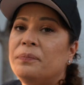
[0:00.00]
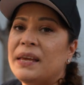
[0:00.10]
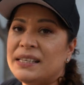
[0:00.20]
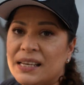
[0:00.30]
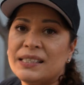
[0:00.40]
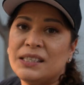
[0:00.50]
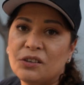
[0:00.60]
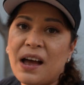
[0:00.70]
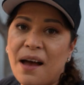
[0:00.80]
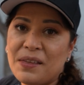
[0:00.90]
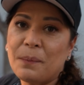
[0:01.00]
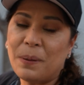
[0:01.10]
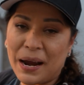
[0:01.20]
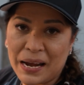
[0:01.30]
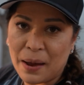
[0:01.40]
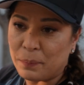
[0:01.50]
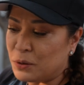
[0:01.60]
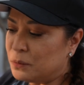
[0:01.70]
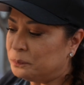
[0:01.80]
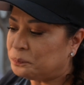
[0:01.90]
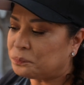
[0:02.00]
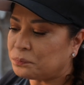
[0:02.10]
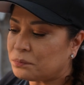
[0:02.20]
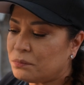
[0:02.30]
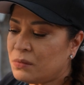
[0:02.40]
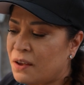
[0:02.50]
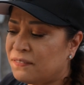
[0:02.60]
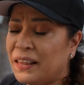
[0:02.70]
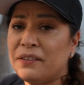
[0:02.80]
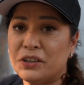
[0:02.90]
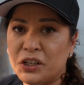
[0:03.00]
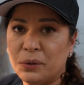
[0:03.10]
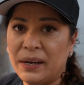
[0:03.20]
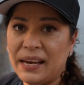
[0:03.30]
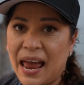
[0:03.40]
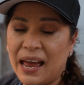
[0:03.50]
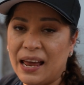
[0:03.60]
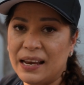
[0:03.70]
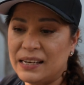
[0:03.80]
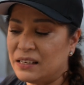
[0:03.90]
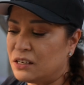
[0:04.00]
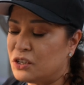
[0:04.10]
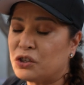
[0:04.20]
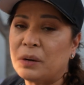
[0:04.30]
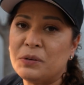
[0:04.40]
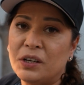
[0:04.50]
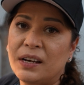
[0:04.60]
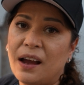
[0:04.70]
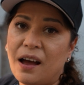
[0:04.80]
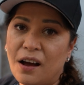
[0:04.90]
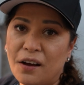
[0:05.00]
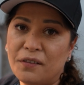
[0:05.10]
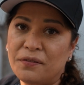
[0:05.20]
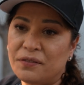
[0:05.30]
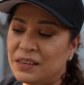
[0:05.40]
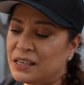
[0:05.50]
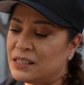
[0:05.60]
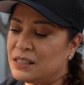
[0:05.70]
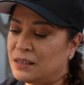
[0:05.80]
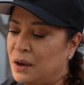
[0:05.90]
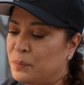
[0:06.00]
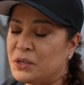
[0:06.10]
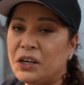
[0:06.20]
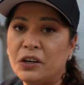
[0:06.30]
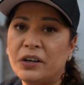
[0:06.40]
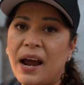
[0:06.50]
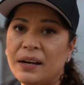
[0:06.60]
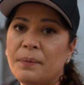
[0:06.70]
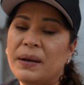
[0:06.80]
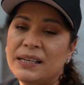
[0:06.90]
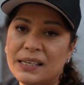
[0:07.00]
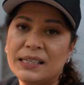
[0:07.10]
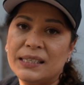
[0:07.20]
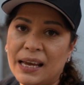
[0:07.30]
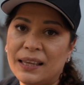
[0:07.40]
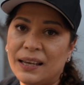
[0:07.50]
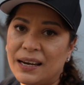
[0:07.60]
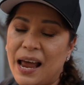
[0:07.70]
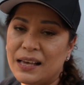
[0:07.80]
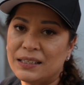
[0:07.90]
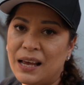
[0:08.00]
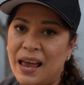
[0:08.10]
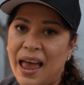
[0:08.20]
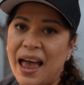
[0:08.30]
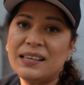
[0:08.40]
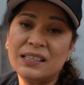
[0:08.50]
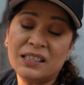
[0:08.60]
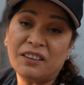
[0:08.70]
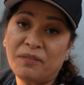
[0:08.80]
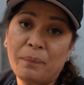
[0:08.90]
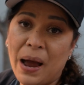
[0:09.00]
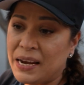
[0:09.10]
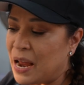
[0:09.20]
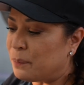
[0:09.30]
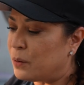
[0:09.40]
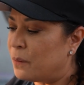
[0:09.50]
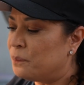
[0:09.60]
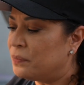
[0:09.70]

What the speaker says: It does still have that pineapple flavor to it, and in the description of this particular item, it does say that it has essence of pineapple.